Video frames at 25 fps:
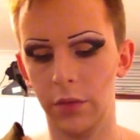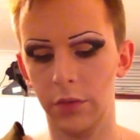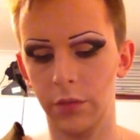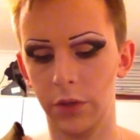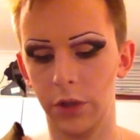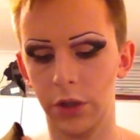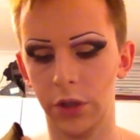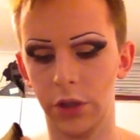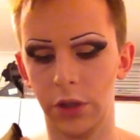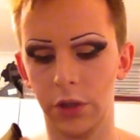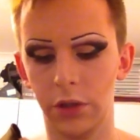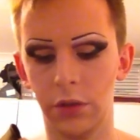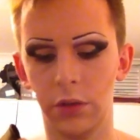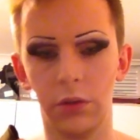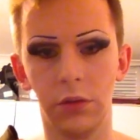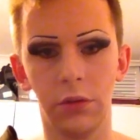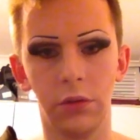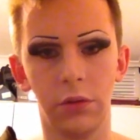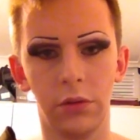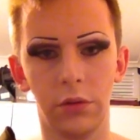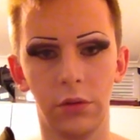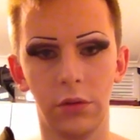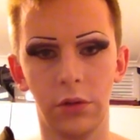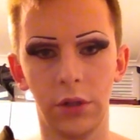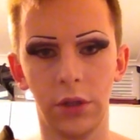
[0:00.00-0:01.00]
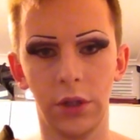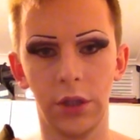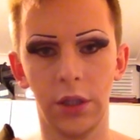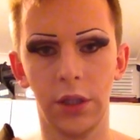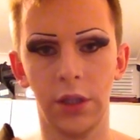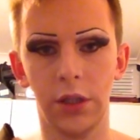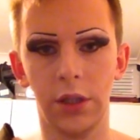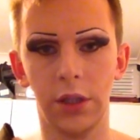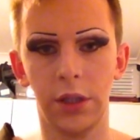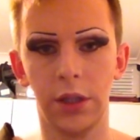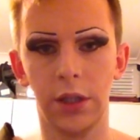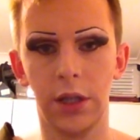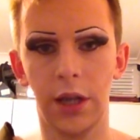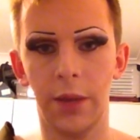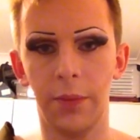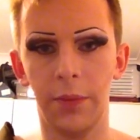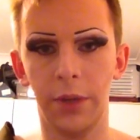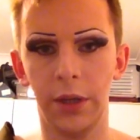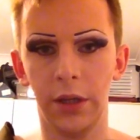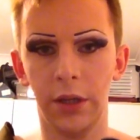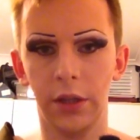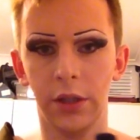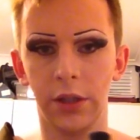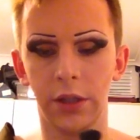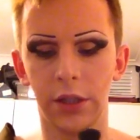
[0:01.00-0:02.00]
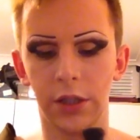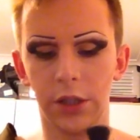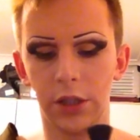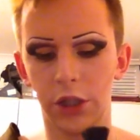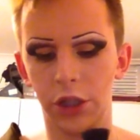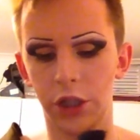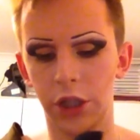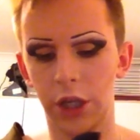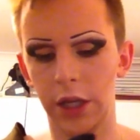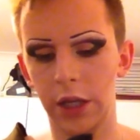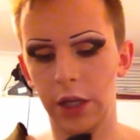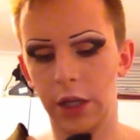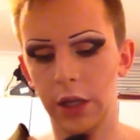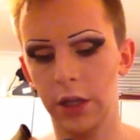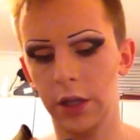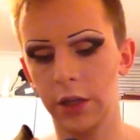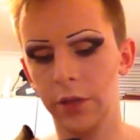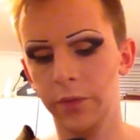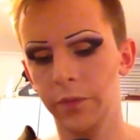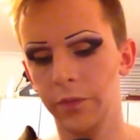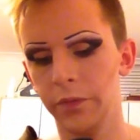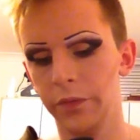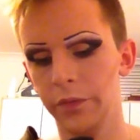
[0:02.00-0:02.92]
Just tap it because it's a shaker,